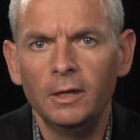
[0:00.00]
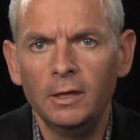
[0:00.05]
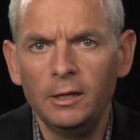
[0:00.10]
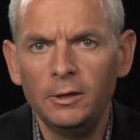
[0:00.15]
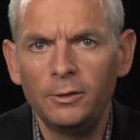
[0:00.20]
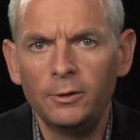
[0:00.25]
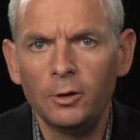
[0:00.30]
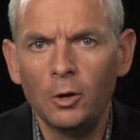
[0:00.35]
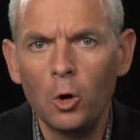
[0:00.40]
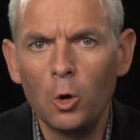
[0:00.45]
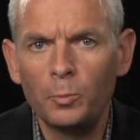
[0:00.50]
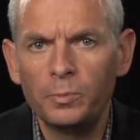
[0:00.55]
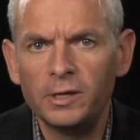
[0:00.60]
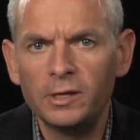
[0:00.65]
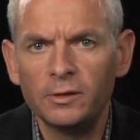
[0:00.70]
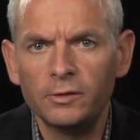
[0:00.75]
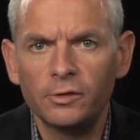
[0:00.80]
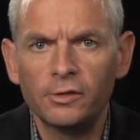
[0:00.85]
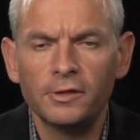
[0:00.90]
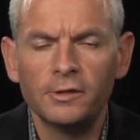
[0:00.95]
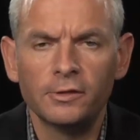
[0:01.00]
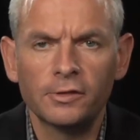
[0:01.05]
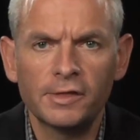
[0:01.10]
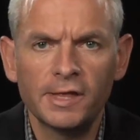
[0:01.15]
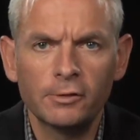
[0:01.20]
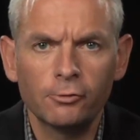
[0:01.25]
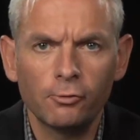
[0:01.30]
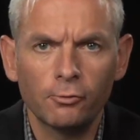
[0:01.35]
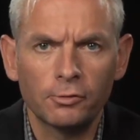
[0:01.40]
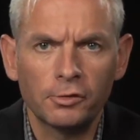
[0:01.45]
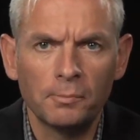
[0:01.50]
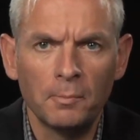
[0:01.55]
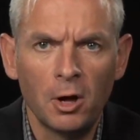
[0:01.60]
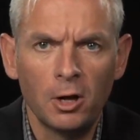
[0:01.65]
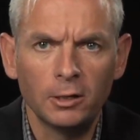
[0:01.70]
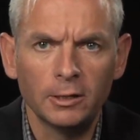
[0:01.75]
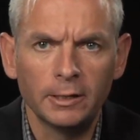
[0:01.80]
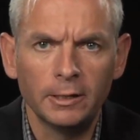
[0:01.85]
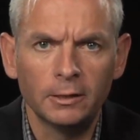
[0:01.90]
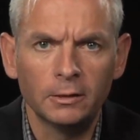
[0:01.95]
the Ethiopians in central
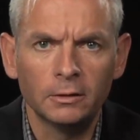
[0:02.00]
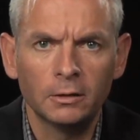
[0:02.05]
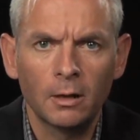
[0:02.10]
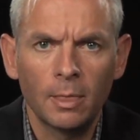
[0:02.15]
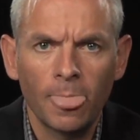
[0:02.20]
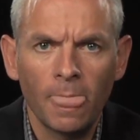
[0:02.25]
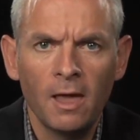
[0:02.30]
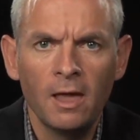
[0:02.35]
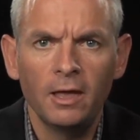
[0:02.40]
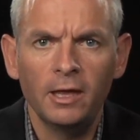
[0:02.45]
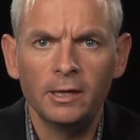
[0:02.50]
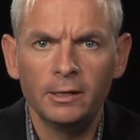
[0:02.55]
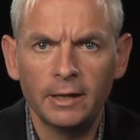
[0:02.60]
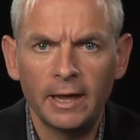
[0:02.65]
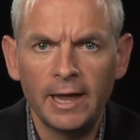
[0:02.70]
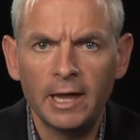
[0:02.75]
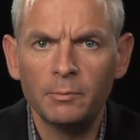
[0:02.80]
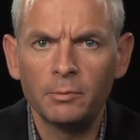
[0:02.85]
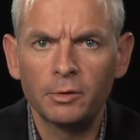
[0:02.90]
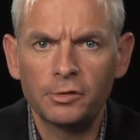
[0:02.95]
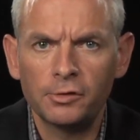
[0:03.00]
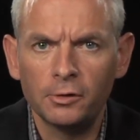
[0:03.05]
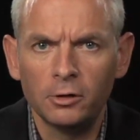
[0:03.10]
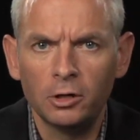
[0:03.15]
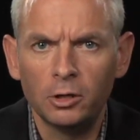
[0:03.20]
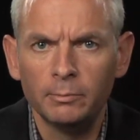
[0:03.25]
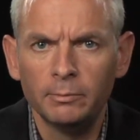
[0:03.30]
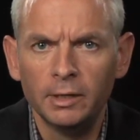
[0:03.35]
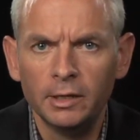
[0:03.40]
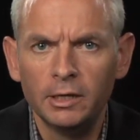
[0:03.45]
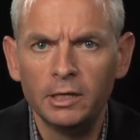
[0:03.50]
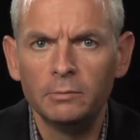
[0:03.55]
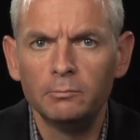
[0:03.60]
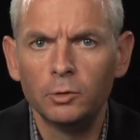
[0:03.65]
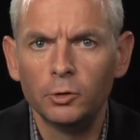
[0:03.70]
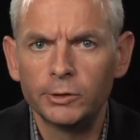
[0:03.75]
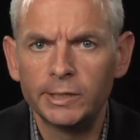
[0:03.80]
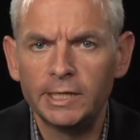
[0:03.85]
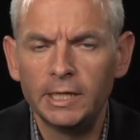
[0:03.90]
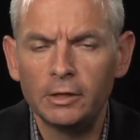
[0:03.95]
Somalia, and AMISOM in
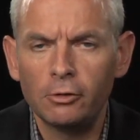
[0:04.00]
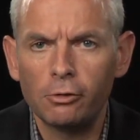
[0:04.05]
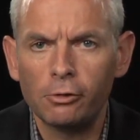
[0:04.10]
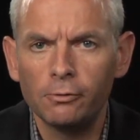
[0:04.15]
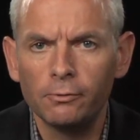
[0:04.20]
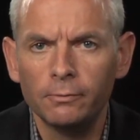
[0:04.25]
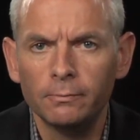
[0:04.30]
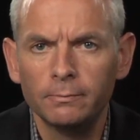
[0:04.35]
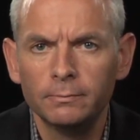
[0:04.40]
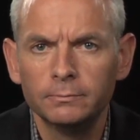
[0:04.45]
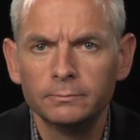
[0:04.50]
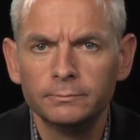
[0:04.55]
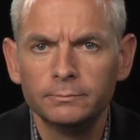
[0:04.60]
Mogadishu.